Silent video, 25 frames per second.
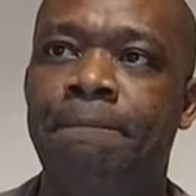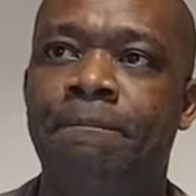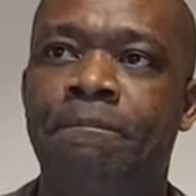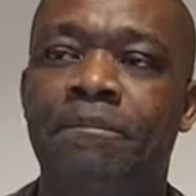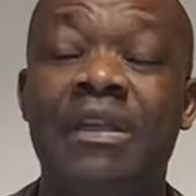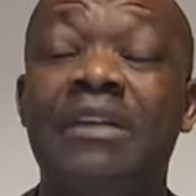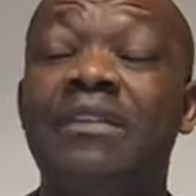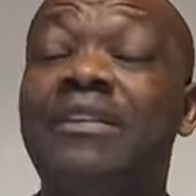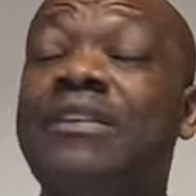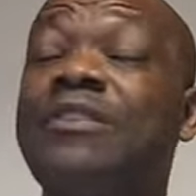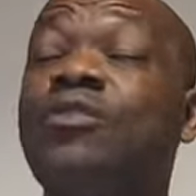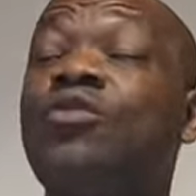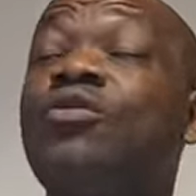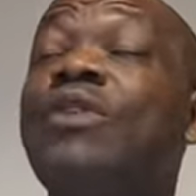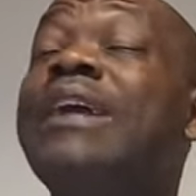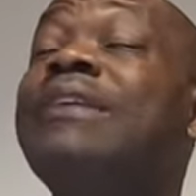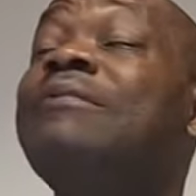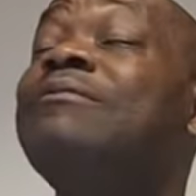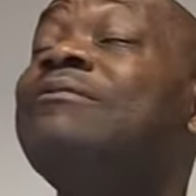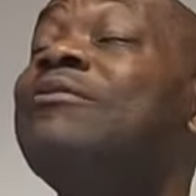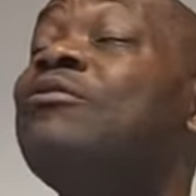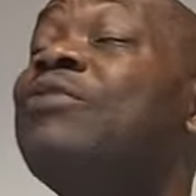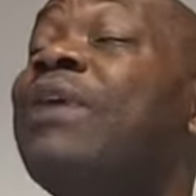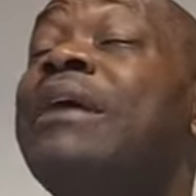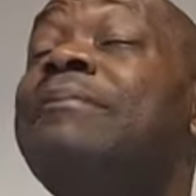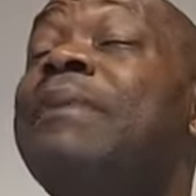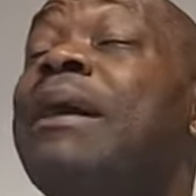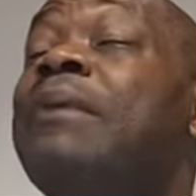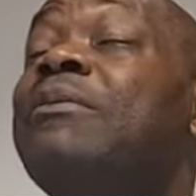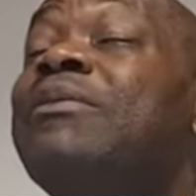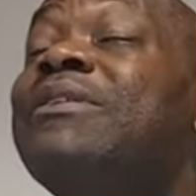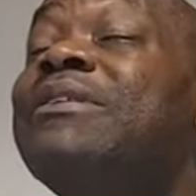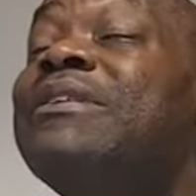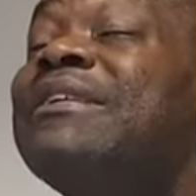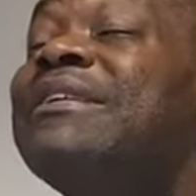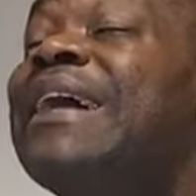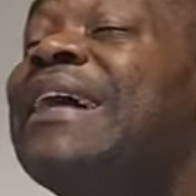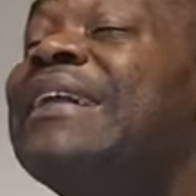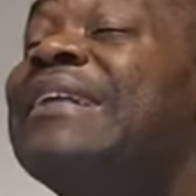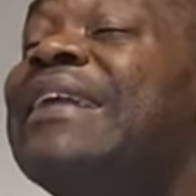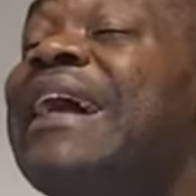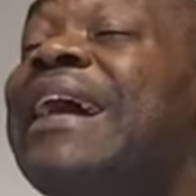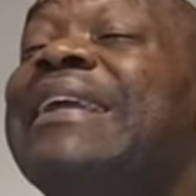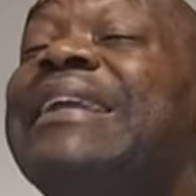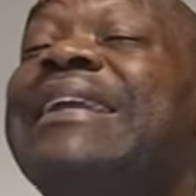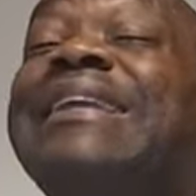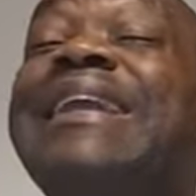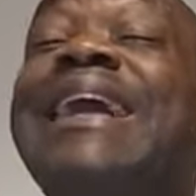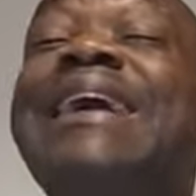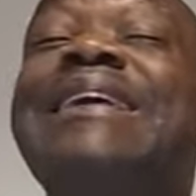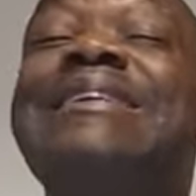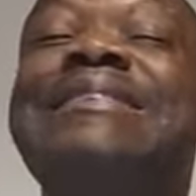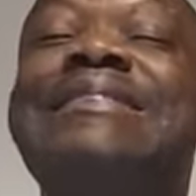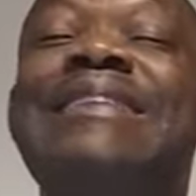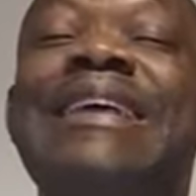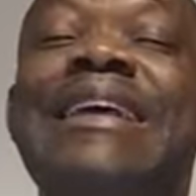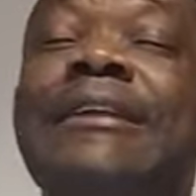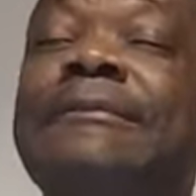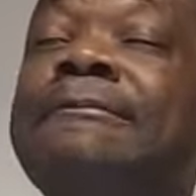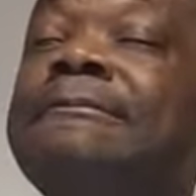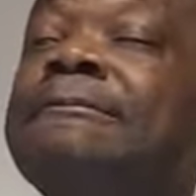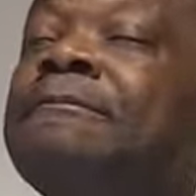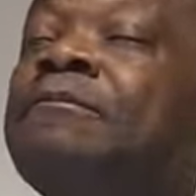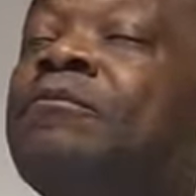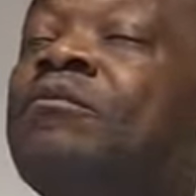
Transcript: There is why the Bible says that at the last day,